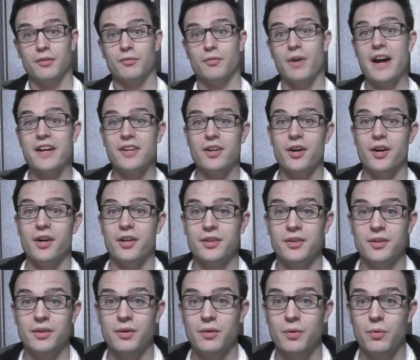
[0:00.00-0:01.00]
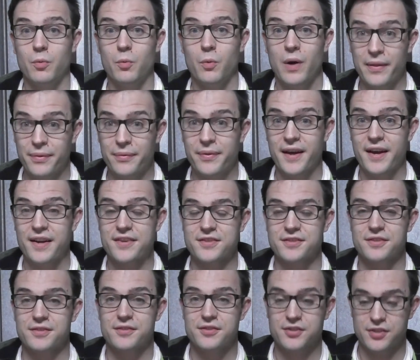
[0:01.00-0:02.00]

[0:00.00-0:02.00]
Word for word: Right on 1000.